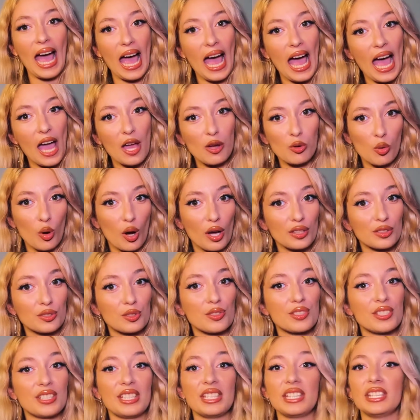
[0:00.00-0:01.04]
I want to
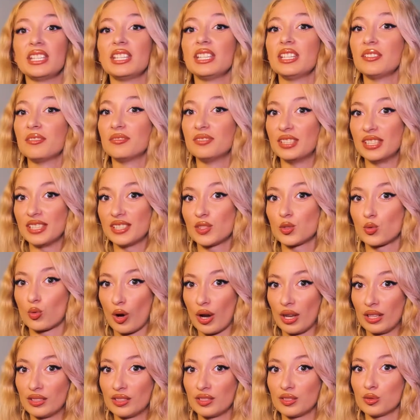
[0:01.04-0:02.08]
see if this
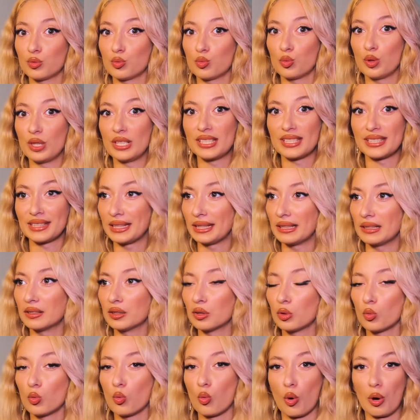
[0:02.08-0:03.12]
trend will still
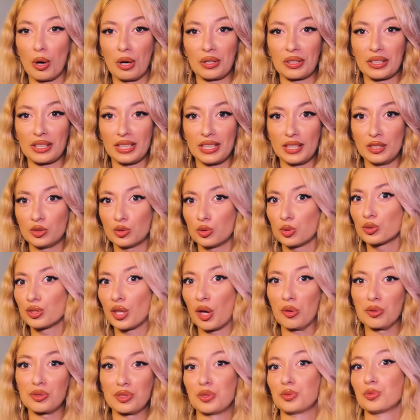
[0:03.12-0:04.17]
work in
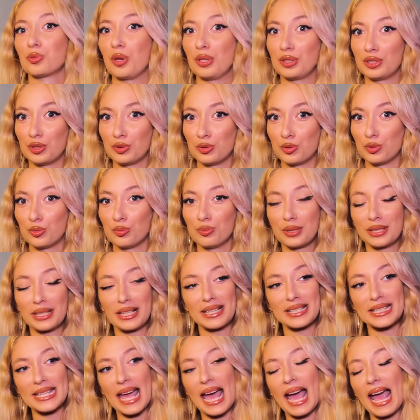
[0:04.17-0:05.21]
2022
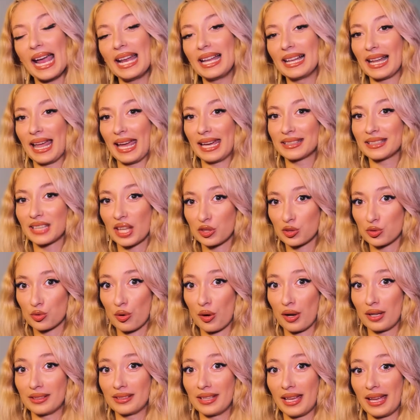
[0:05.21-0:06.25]
because I like that
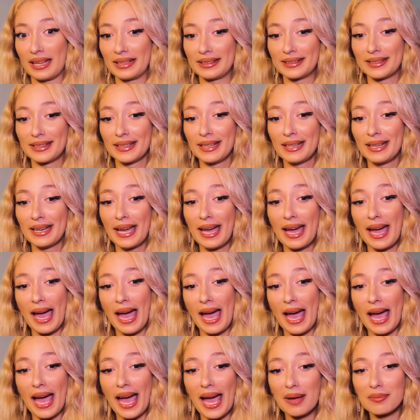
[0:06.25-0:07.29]
trend and
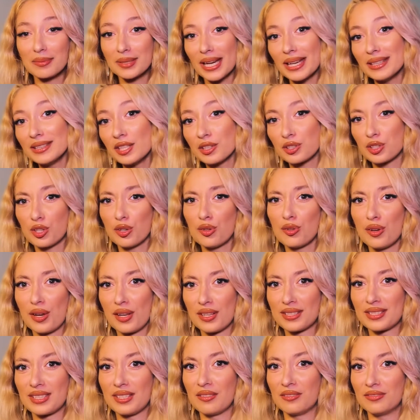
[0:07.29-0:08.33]
I'm kind of
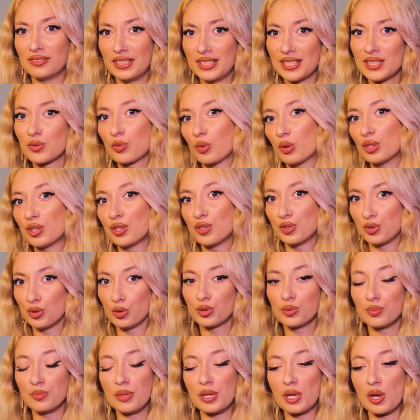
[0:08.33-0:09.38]
curious if this will
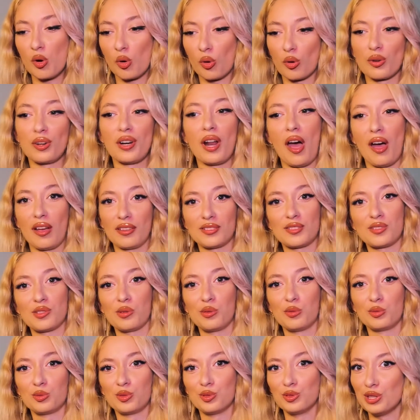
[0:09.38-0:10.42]
suit me or not.
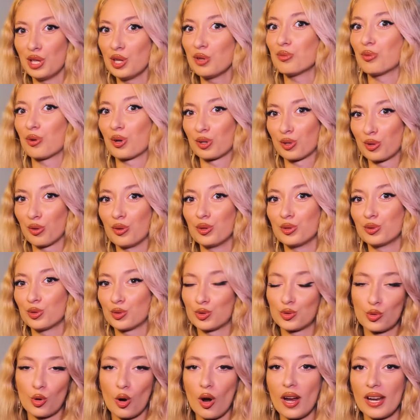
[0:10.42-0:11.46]
So today we're going to
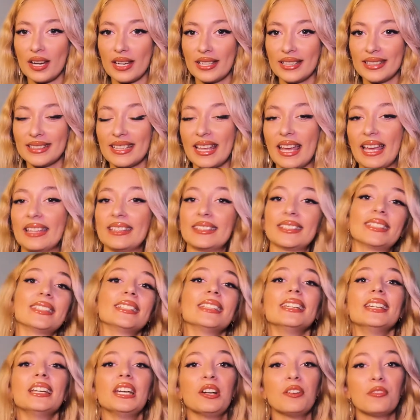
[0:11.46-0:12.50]
try it, and
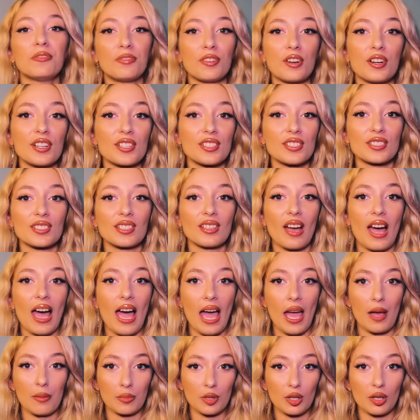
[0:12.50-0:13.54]
first
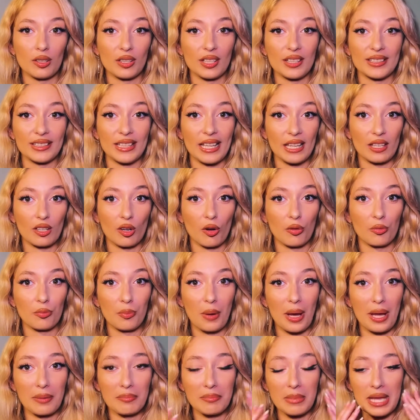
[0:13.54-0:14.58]
I'm gonna take off
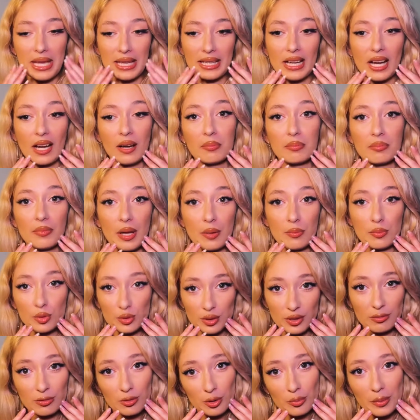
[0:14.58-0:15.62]
my makeup, my
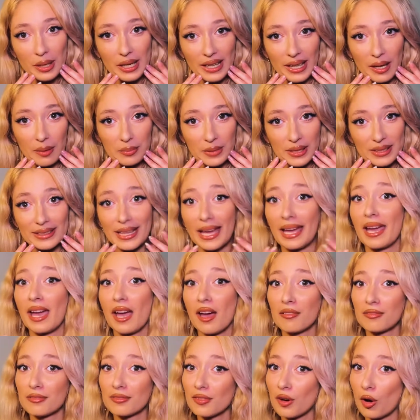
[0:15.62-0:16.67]
beautiful makeup that I
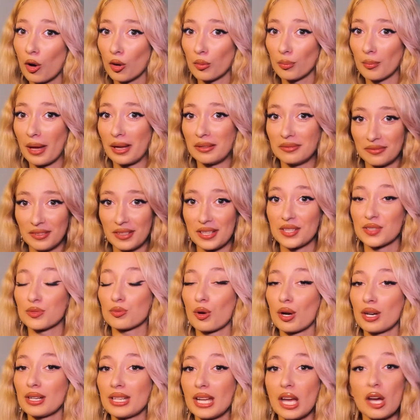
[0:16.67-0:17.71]
have on my face
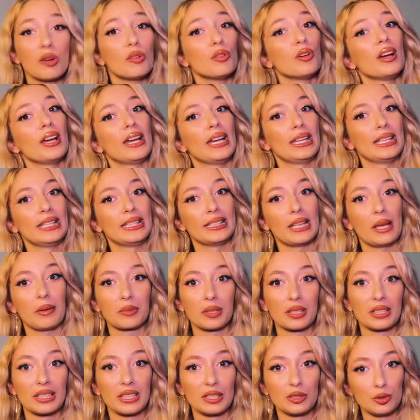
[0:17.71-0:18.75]
right now, and I'm
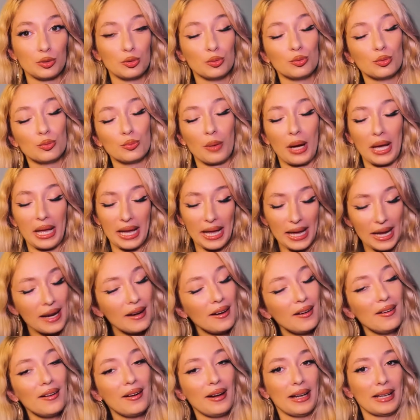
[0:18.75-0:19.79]
gonna do my
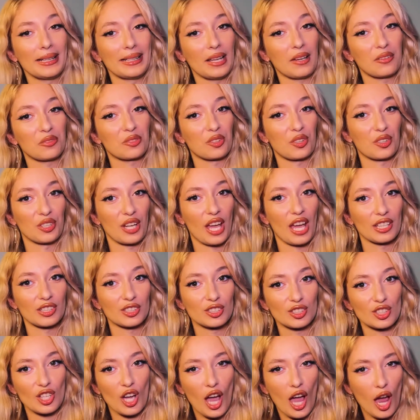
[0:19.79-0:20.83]
hair, and after that
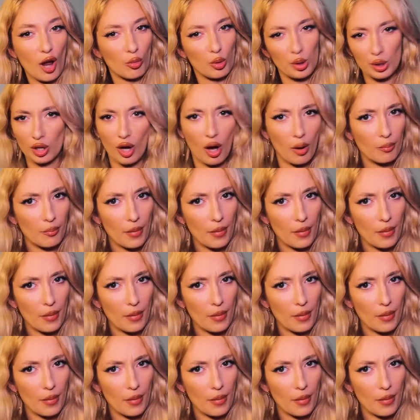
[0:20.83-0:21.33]
I will come